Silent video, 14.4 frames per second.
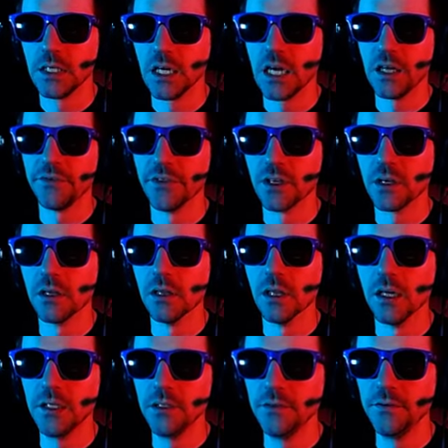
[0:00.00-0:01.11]
And the
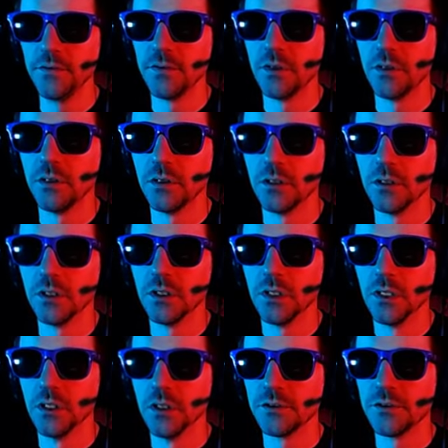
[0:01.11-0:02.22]
glove
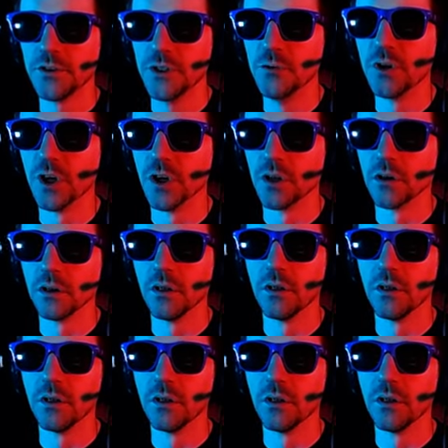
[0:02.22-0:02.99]
to girl.